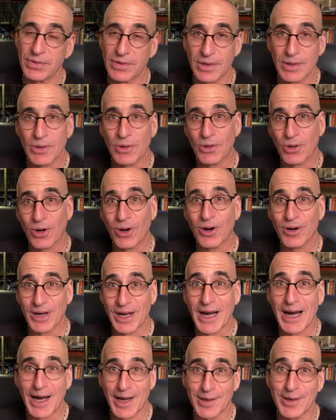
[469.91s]
the Lord our
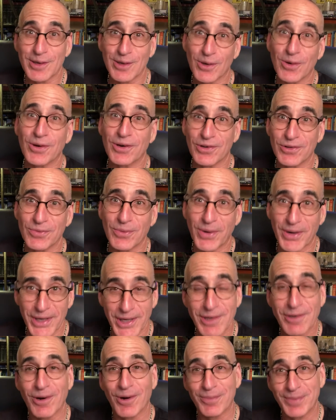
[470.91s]
God, the Lord is one."
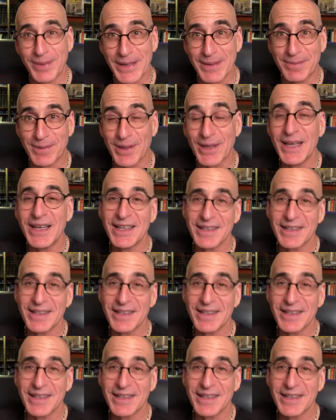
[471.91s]
Hear, O people.